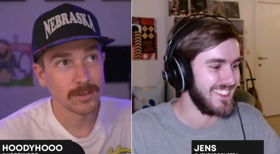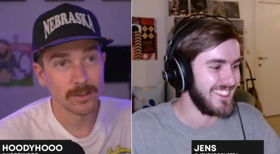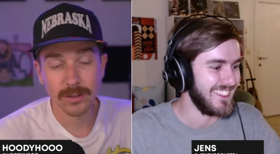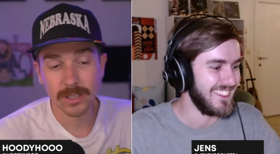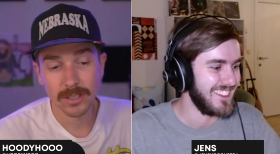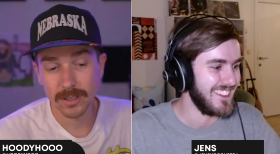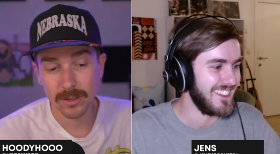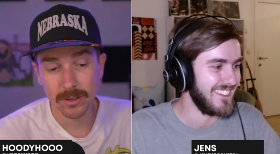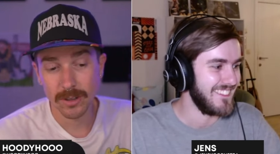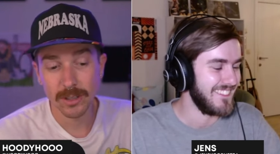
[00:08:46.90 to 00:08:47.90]
Speaker 1: you just,
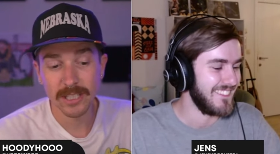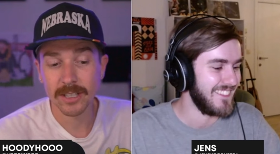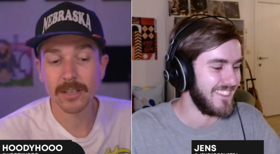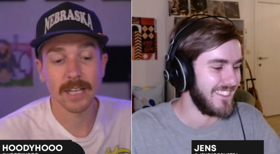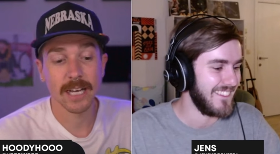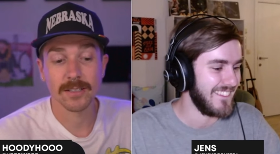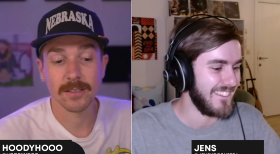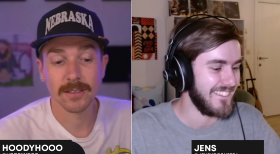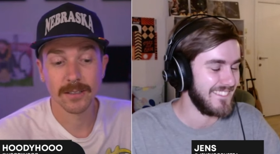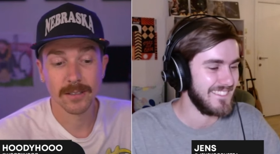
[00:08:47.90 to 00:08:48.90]
you, you need
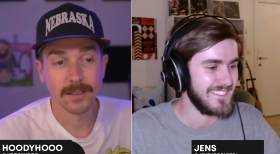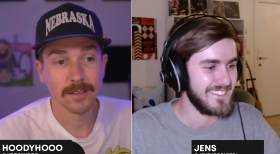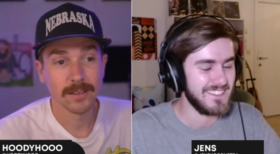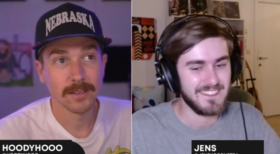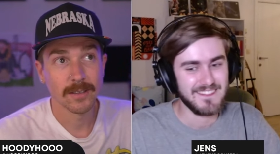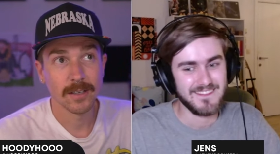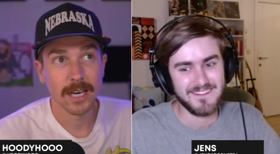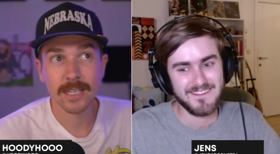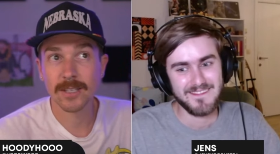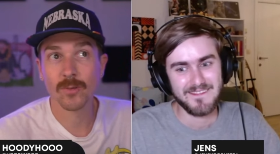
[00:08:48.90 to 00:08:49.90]
sunglasses.
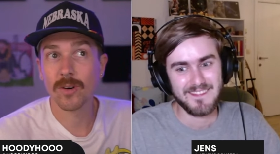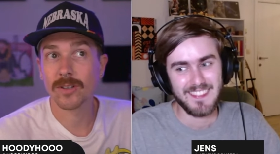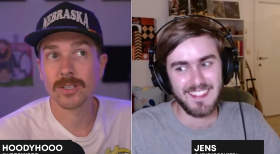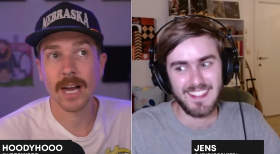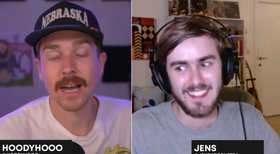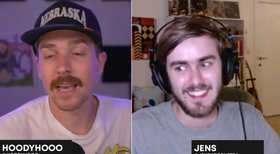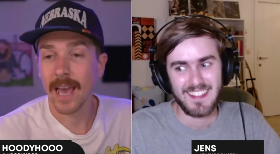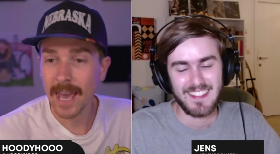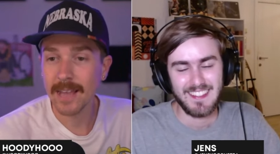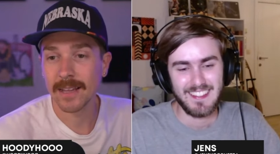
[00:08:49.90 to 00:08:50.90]
It's the worst. I
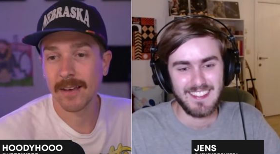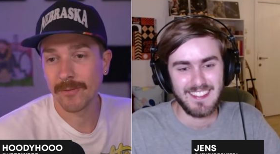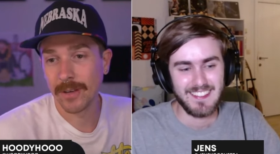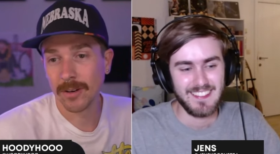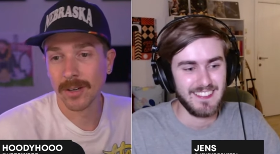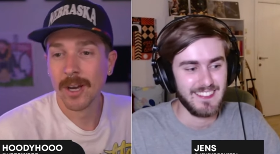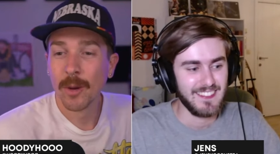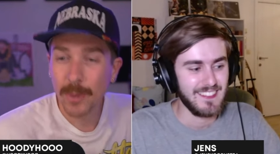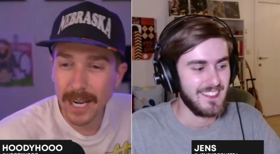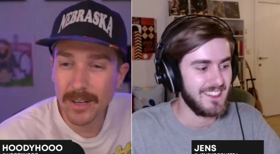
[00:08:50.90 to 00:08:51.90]
hate that field,
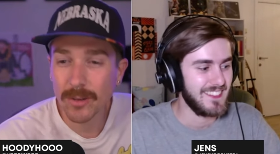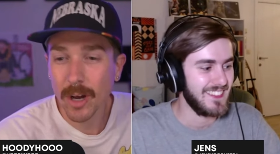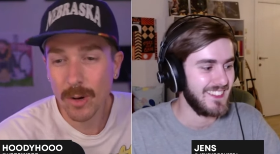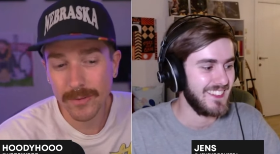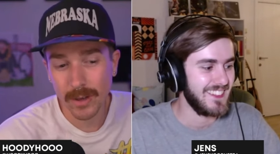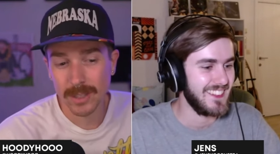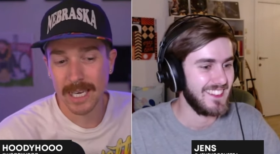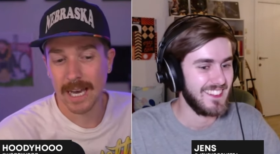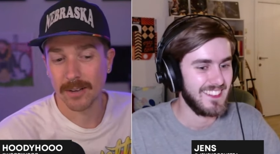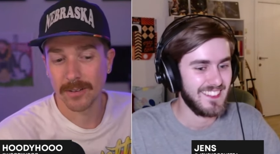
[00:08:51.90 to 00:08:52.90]
but I don't know if those
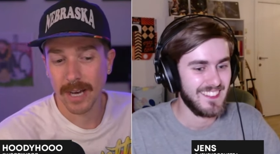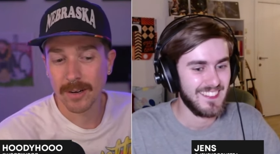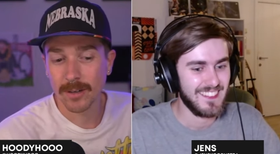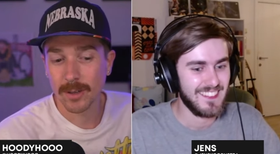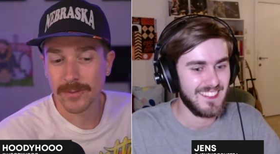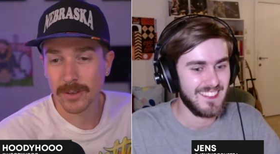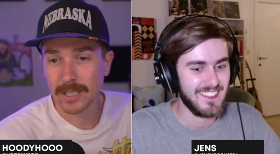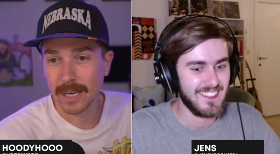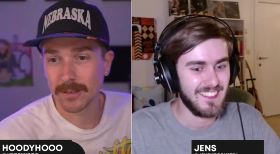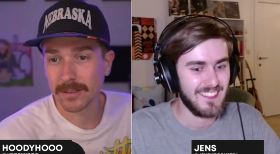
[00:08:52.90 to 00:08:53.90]
count. I don't know if those
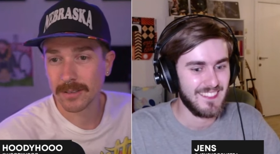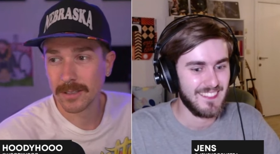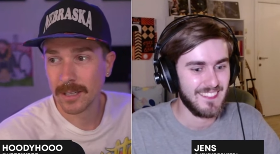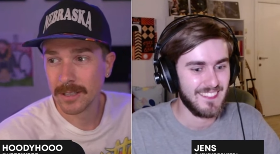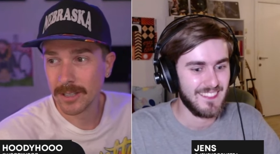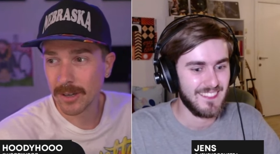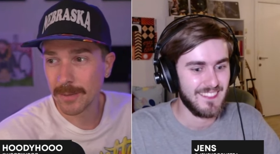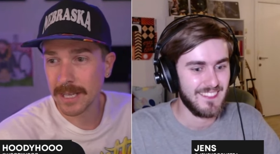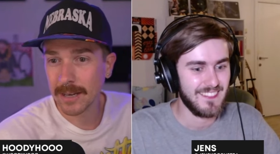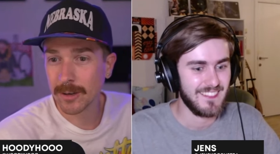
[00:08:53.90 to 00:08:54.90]
count. You know what I
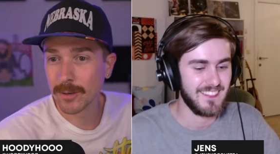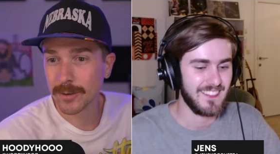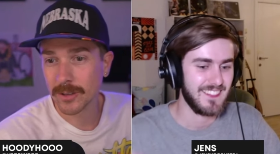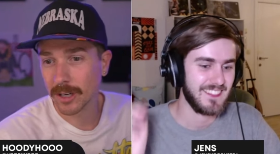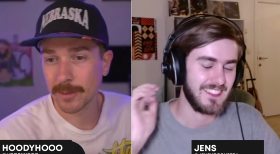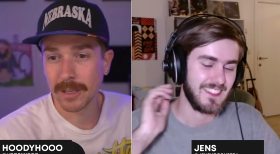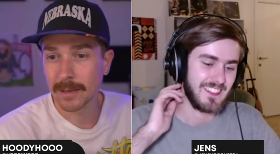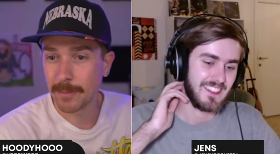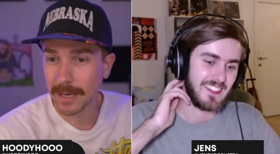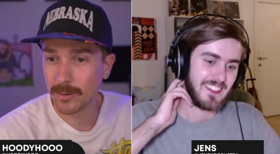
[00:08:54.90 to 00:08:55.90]
mean? I don't know if they're talking about
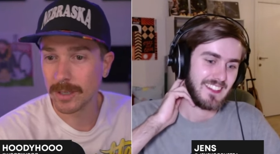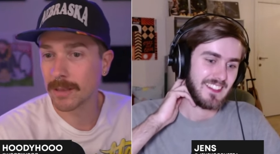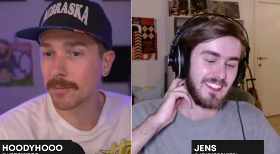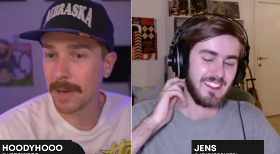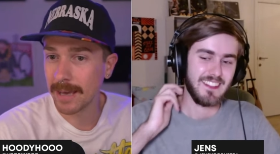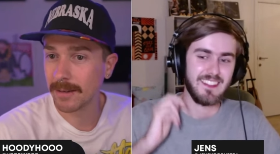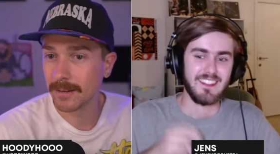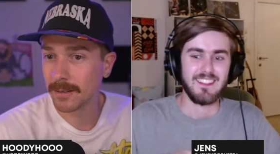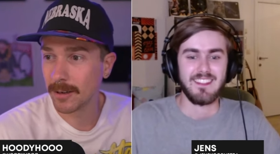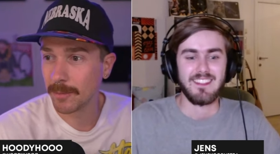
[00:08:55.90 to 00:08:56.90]
like Beckwith, man, you know,